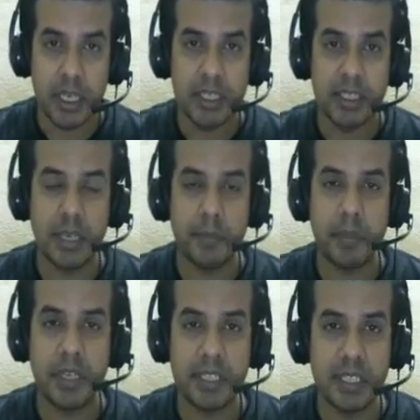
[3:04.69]

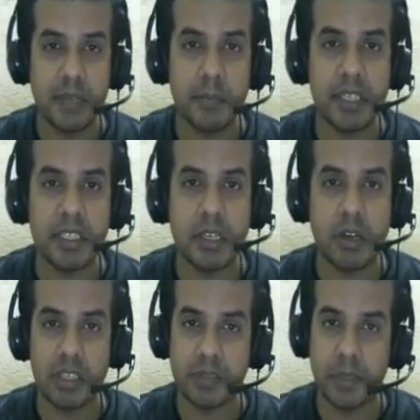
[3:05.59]
CPC means
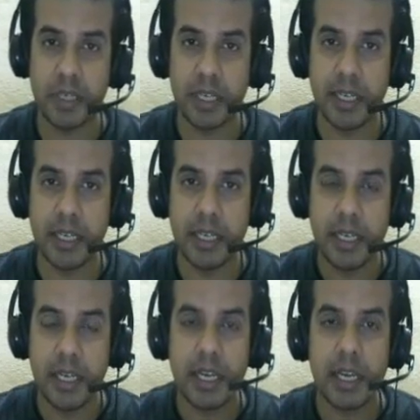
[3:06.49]
cost per click
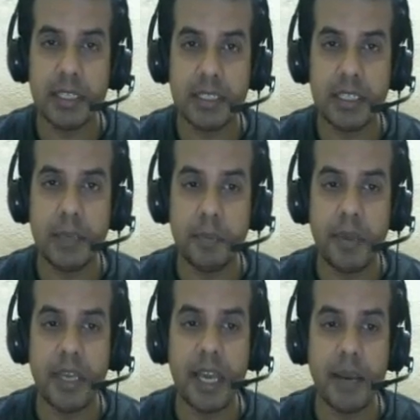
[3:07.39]
and
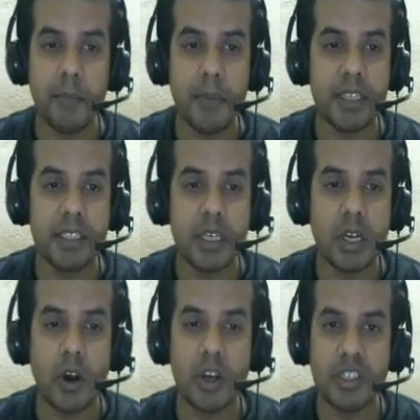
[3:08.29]
CPM means
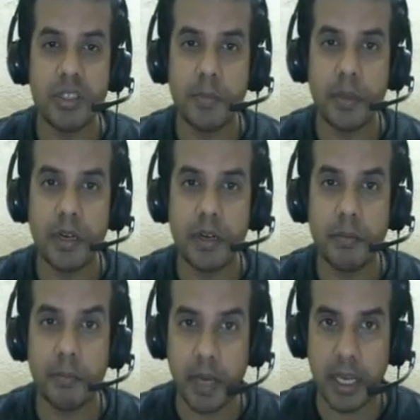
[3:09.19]
cost per
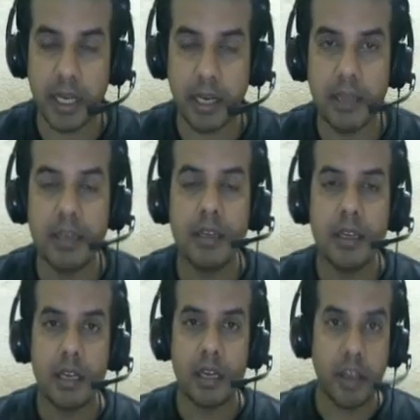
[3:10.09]
mile.
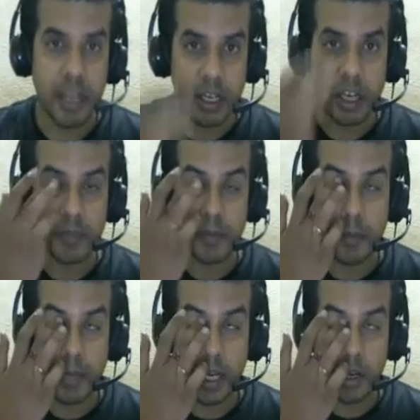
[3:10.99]
Now in cost per
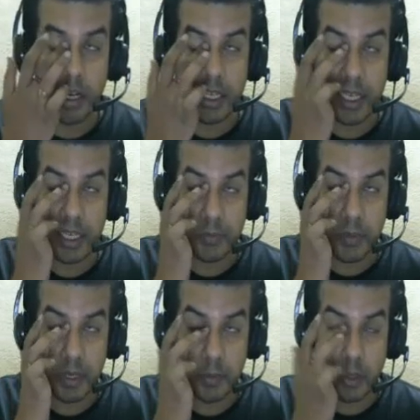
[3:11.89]
mile only, there is
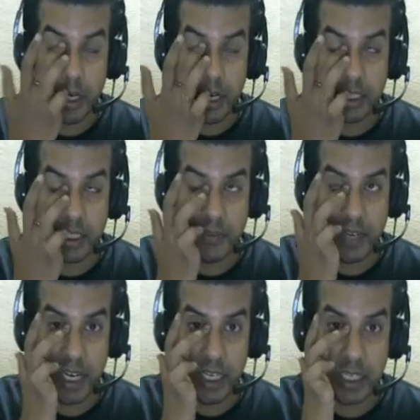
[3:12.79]
one more
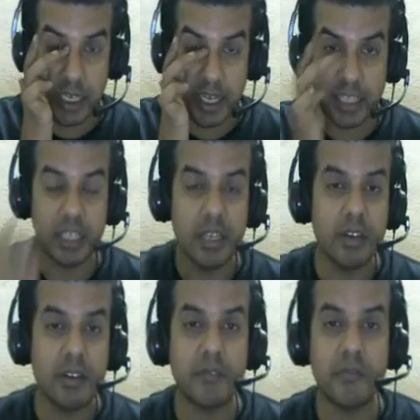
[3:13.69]
classification as
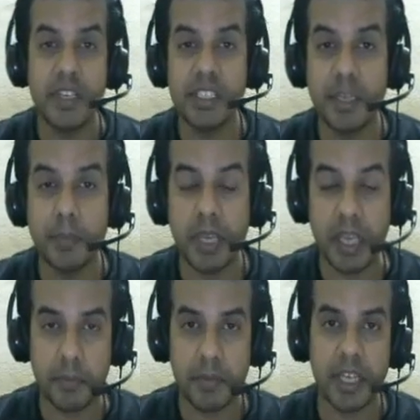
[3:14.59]

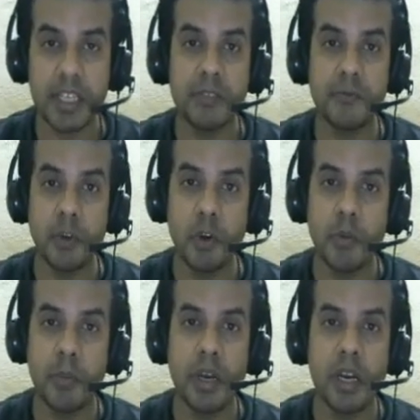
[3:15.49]
VCPM, that is
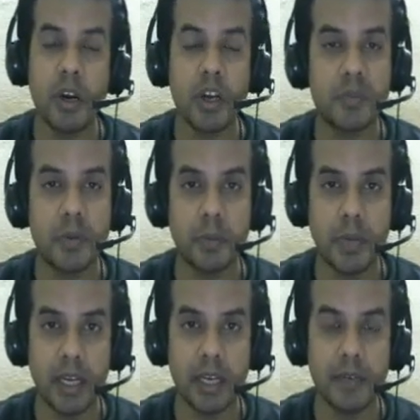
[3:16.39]
viewable cost per
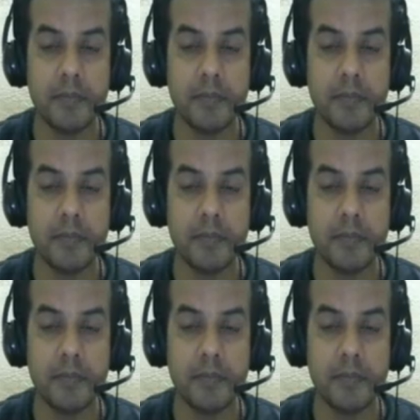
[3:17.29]
mile.